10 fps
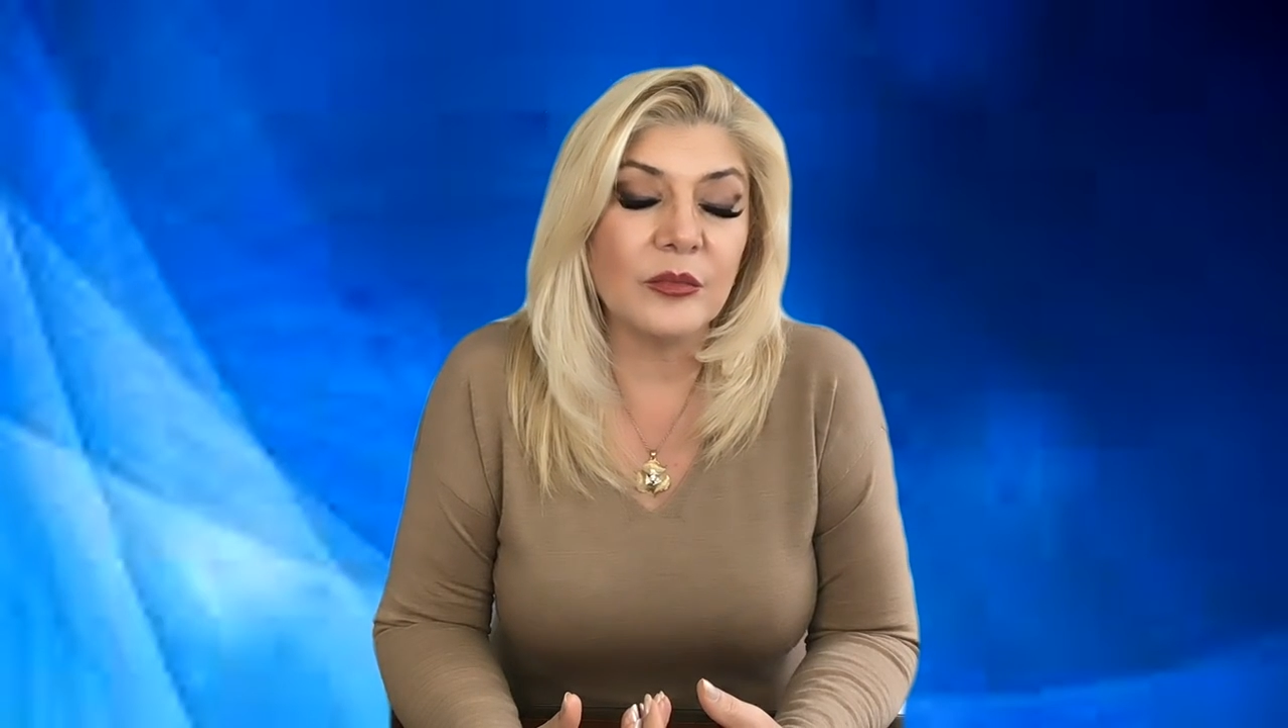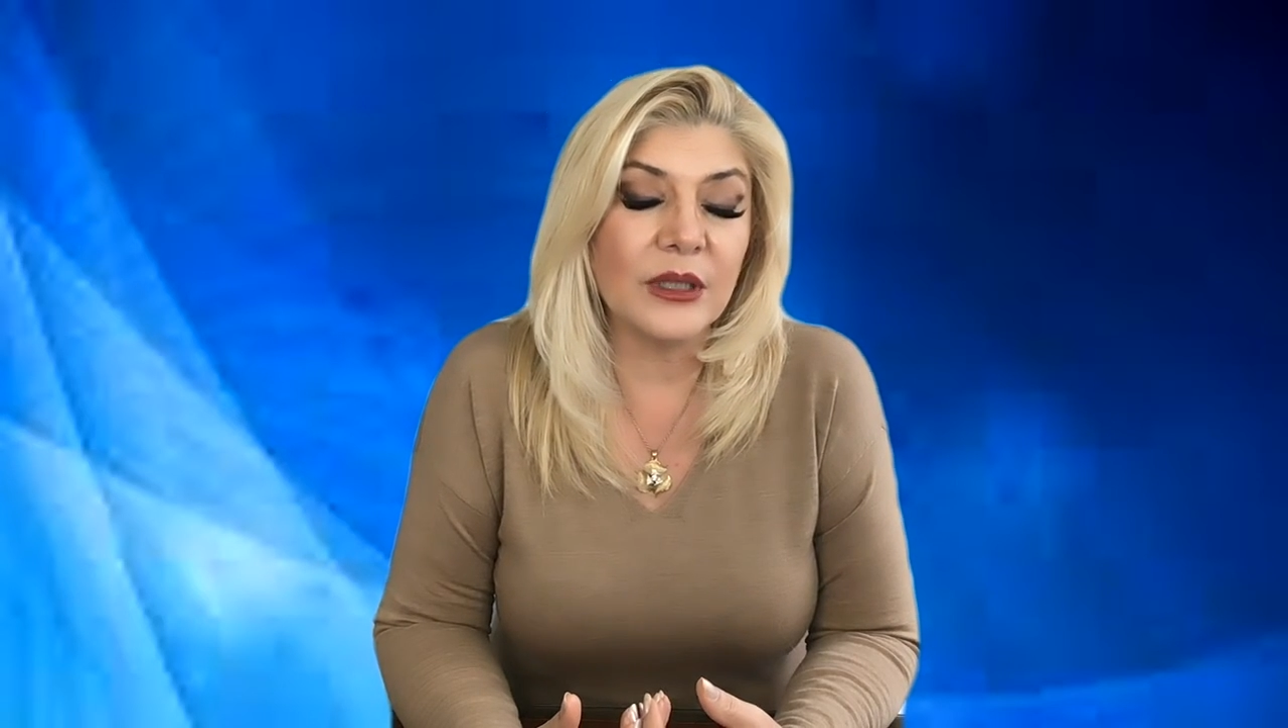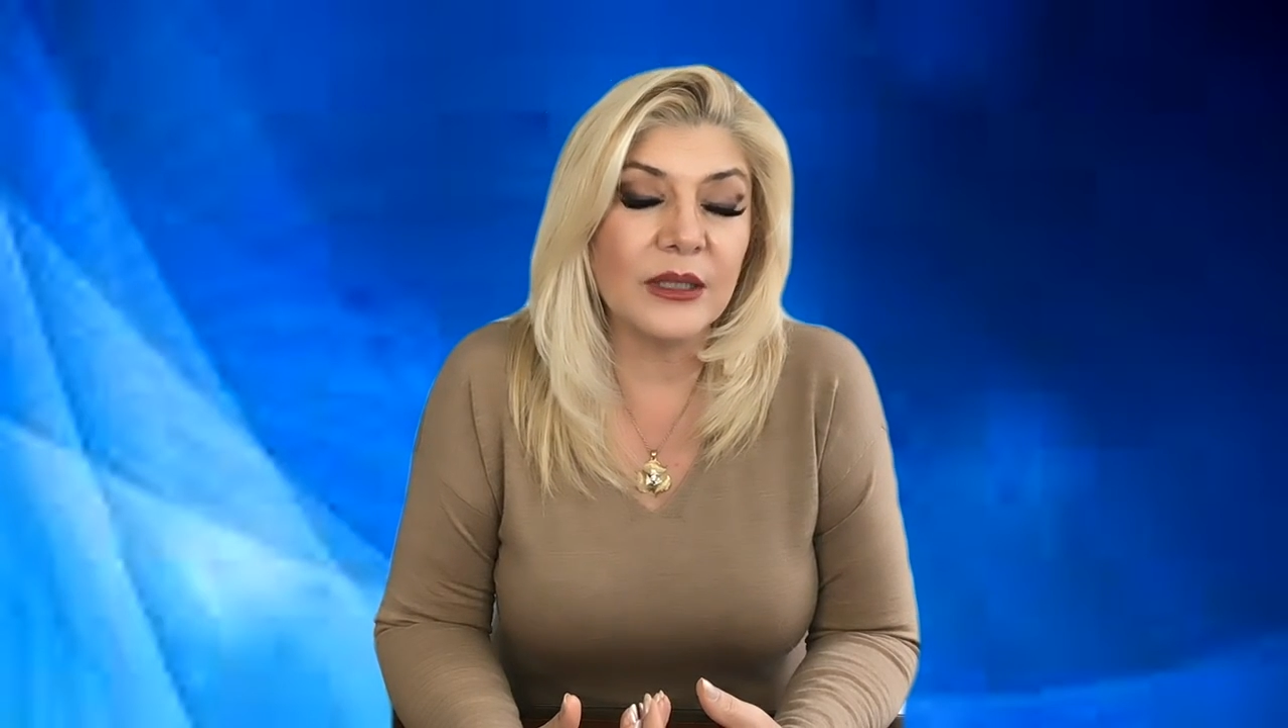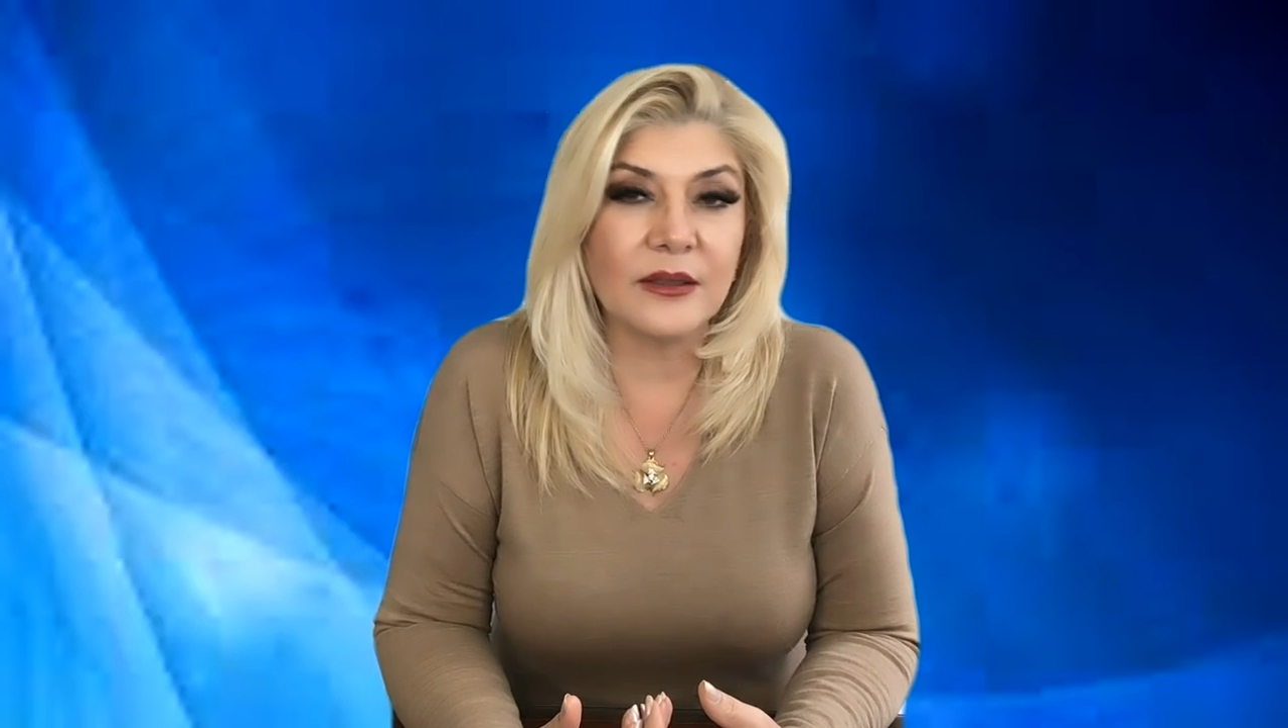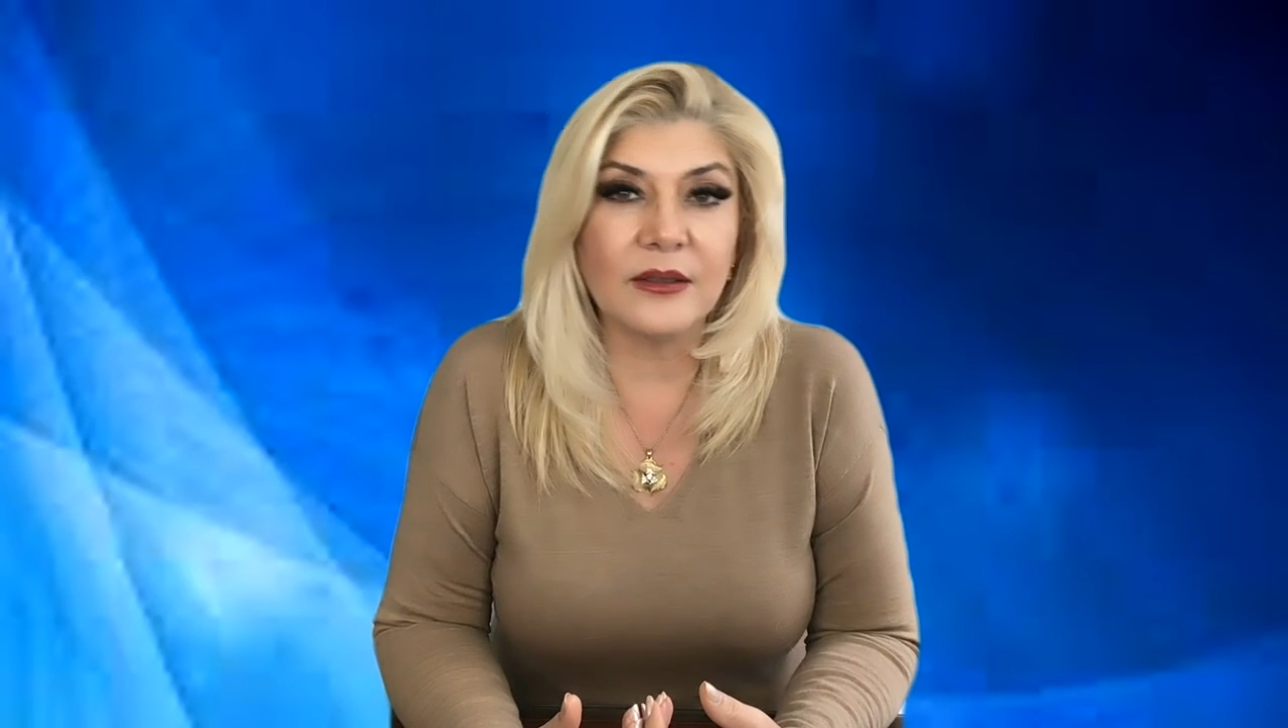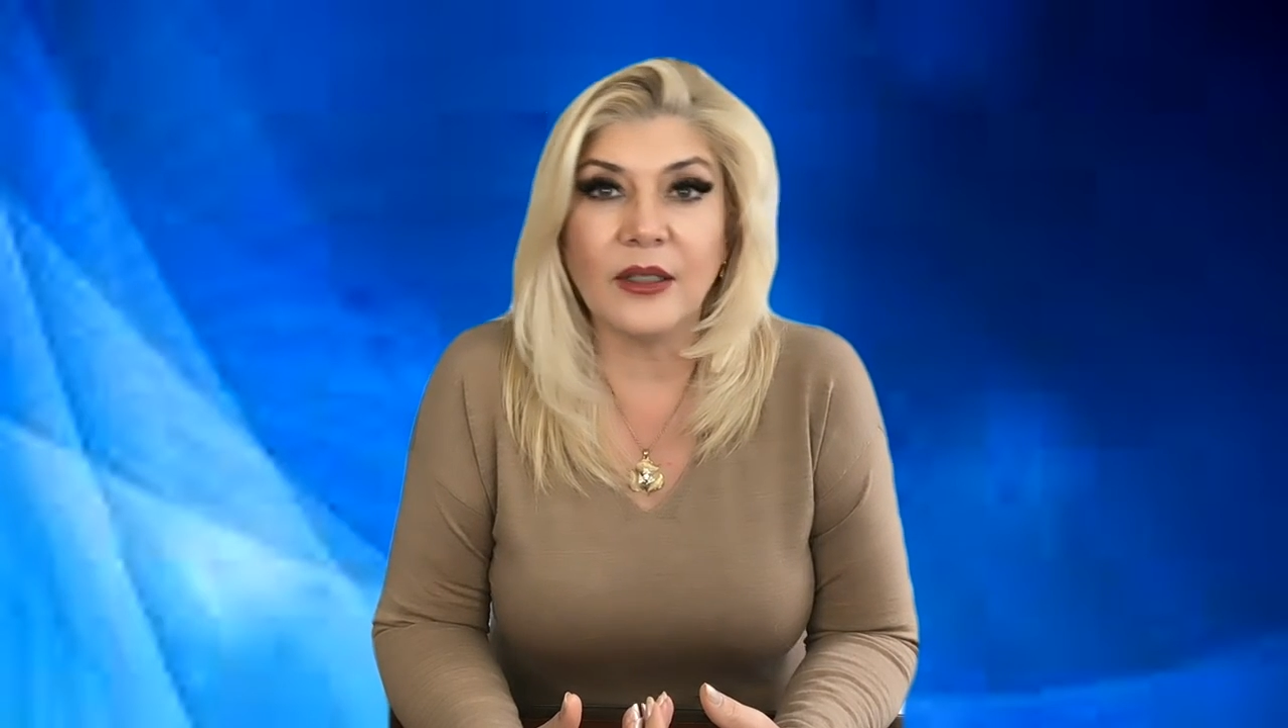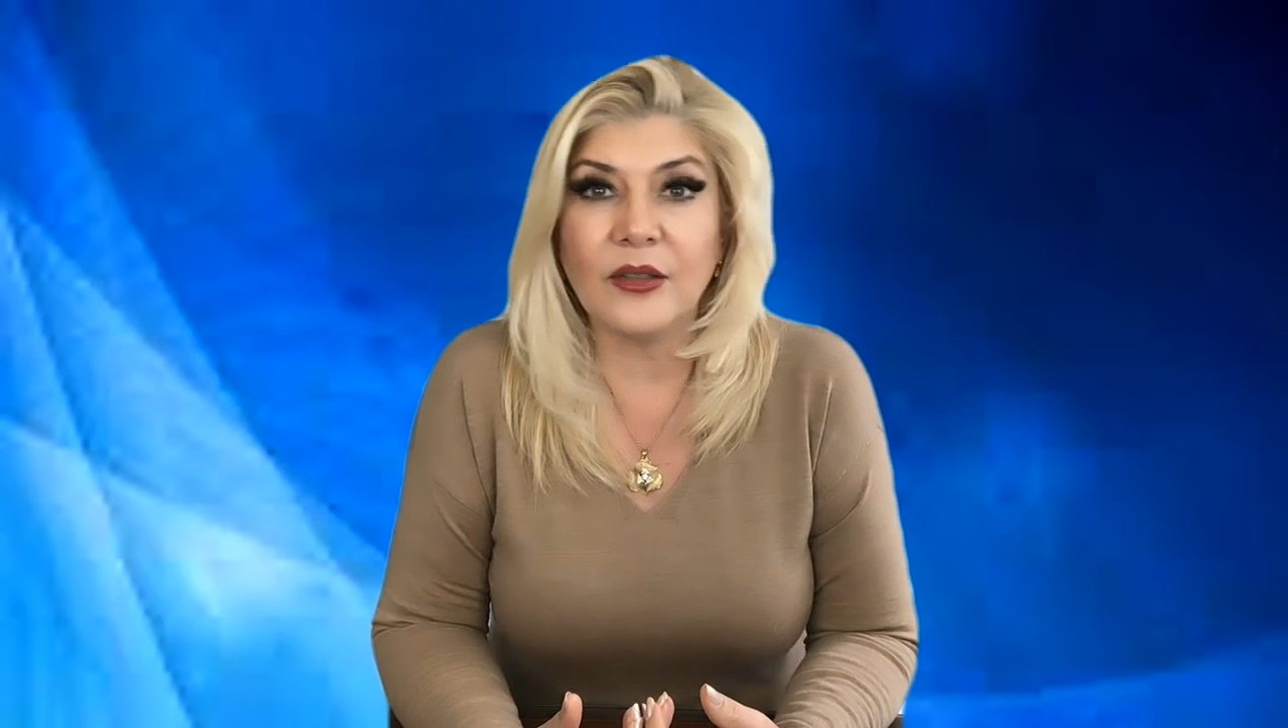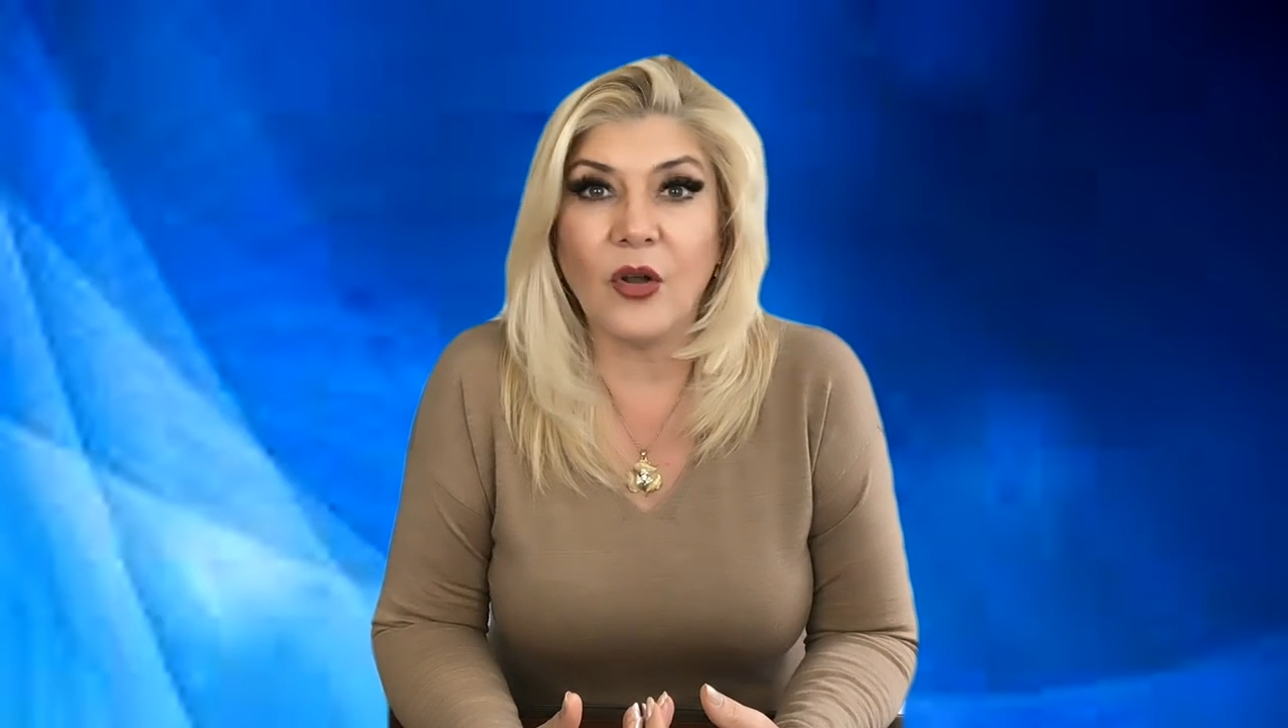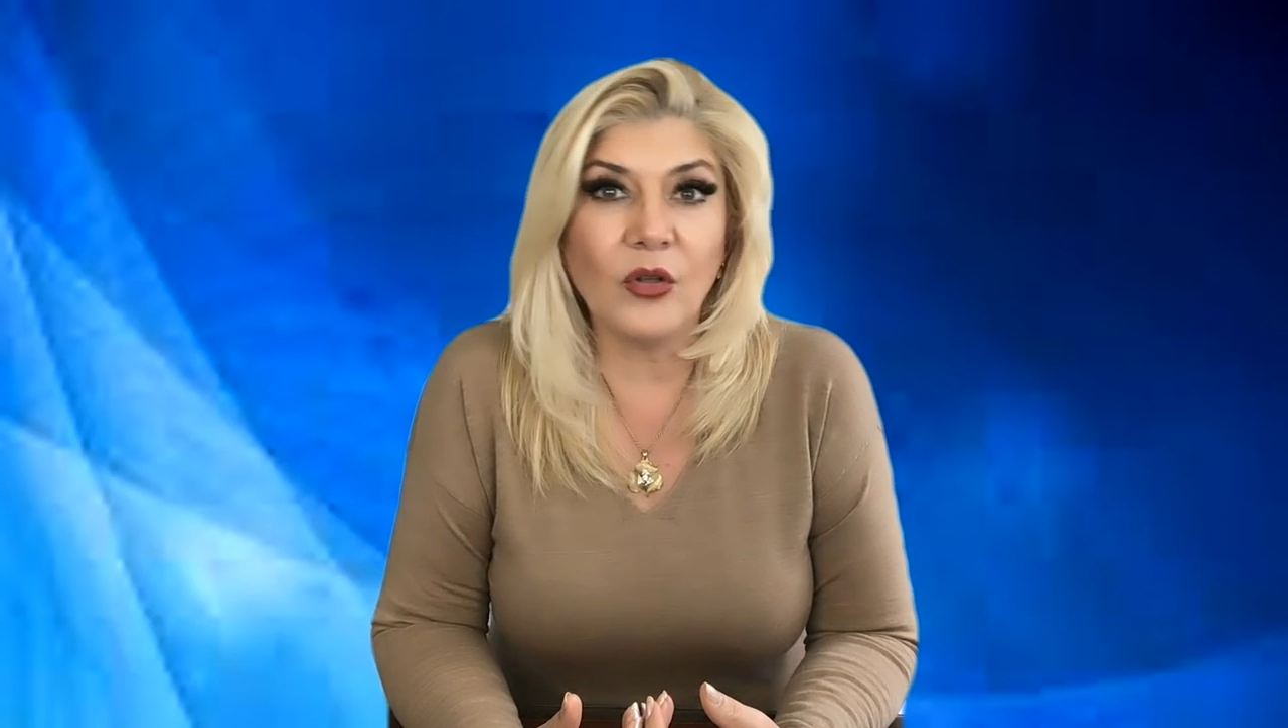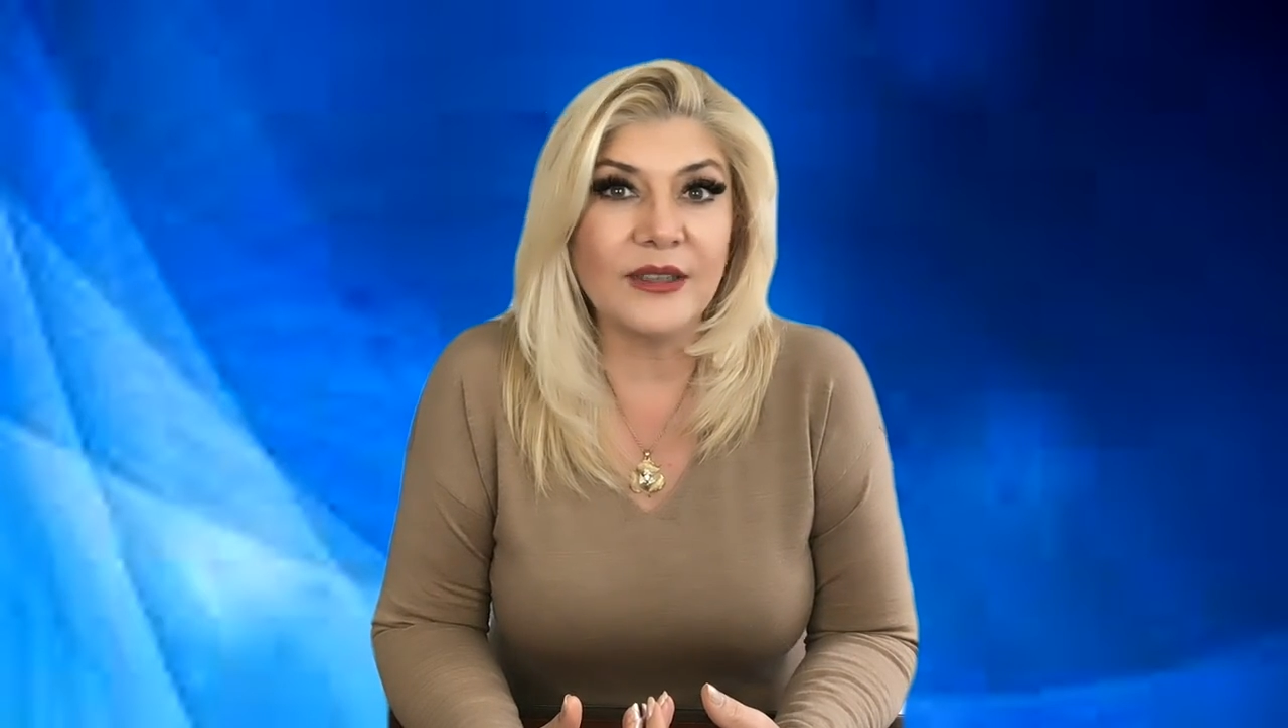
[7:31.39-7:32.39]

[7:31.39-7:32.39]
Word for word: it's they're all